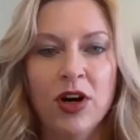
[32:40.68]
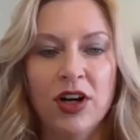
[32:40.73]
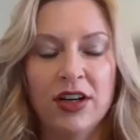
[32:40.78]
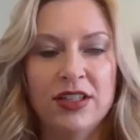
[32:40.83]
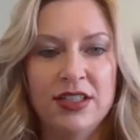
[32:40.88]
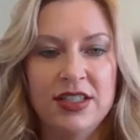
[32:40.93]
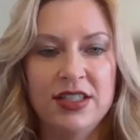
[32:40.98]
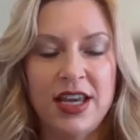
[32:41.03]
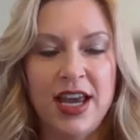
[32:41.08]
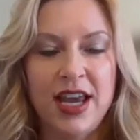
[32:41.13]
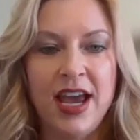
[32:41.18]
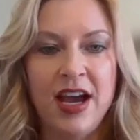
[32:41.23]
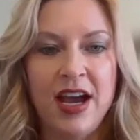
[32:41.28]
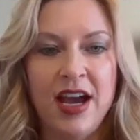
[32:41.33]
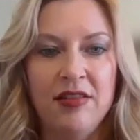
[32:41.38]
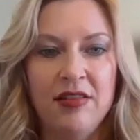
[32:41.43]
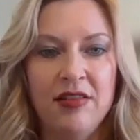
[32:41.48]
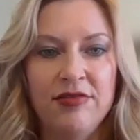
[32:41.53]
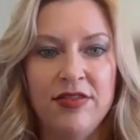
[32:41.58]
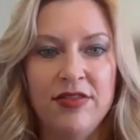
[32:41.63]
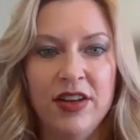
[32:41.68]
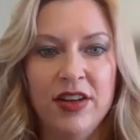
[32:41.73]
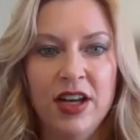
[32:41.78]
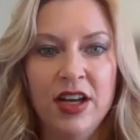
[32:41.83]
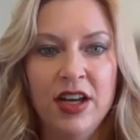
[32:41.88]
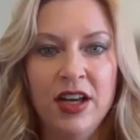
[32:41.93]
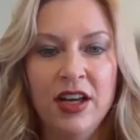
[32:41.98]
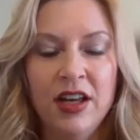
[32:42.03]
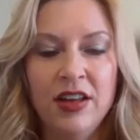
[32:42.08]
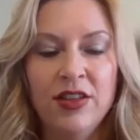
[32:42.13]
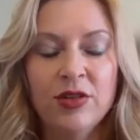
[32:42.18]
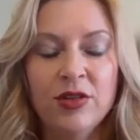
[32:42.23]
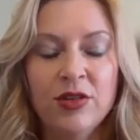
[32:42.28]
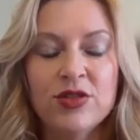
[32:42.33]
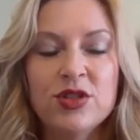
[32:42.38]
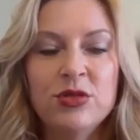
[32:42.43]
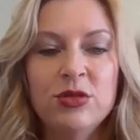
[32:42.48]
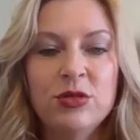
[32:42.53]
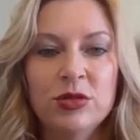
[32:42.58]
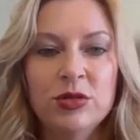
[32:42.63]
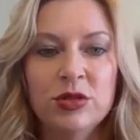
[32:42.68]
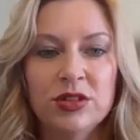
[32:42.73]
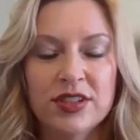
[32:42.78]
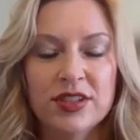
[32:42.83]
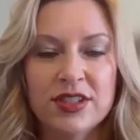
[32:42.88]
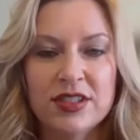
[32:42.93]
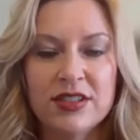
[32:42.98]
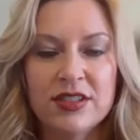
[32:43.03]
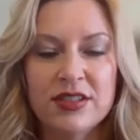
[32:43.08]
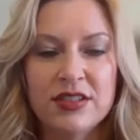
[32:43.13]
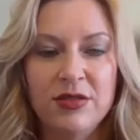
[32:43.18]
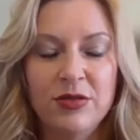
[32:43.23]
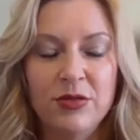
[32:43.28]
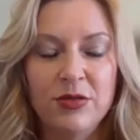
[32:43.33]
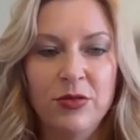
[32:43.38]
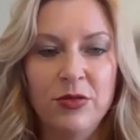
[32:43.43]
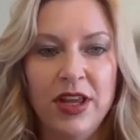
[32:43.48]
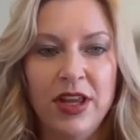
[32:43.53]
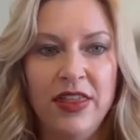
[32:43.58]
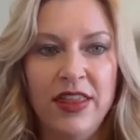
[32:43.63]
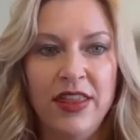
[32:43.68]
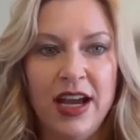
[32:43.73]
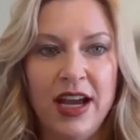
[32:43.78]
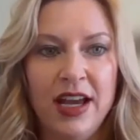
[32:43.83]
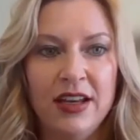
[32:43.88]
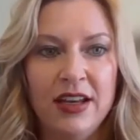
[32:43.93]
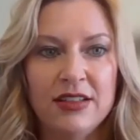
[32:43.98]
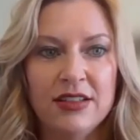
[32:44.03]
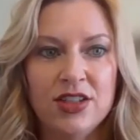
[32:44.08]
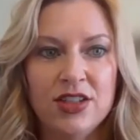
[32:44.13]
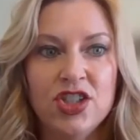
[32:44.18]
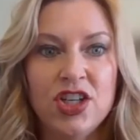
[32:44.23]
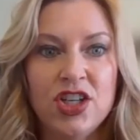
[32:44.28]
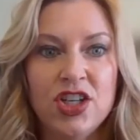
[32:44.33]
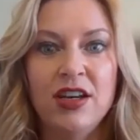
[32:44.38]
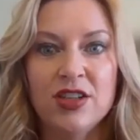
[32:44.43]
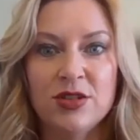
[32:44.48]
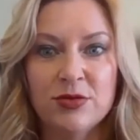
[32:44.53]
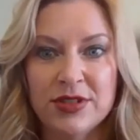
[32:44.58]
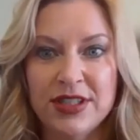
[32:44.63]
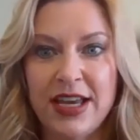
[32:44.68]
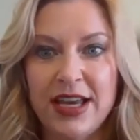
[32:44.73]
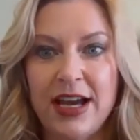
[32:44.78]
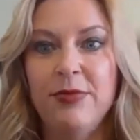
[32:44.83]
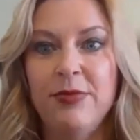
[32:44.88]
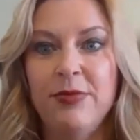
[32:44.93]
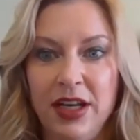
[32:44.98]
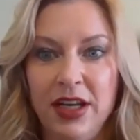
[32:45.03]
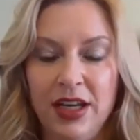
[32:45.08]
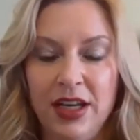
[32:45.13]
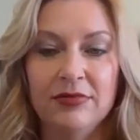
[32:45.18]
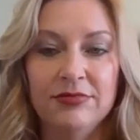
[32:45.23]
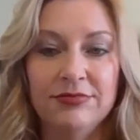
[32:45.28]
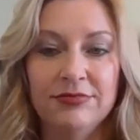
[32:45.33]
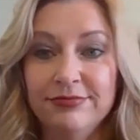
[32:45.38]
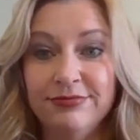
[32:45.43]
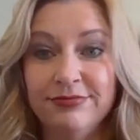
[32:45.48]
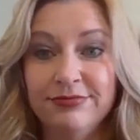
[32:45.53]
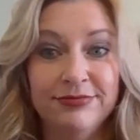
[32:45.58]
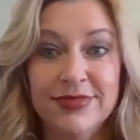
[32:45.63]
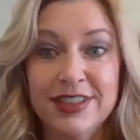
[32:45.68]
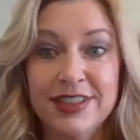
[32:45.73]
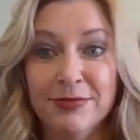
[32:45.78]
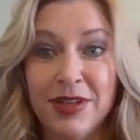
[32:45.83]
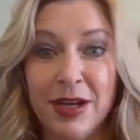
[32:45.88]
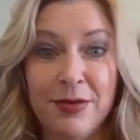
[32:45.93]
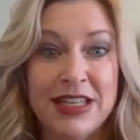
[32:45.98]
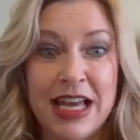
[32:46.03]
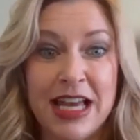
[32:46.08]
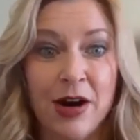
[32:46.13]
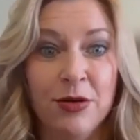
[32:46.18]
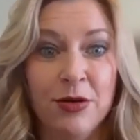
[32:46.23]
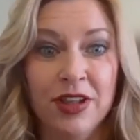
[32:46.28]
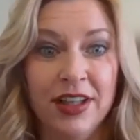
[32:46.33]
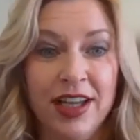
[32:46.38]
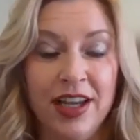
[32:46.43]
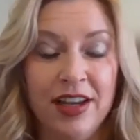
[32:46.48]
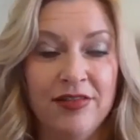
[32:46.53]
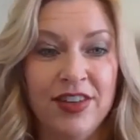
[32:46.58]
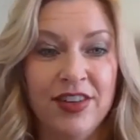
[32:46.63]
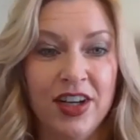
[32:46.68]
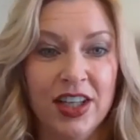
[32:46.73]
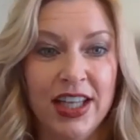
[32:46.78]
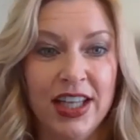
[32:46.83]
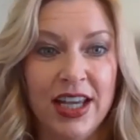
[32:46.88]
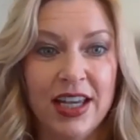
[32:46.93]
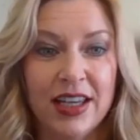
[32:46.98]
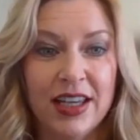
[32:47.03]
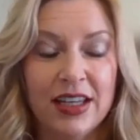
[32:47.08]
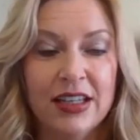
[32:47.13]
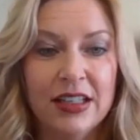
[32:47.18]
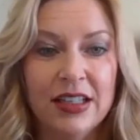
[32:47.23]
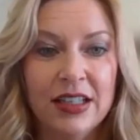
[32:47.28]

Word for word: worked to have those tools when that change was happening, sometimes Yeah. hours, it felt like.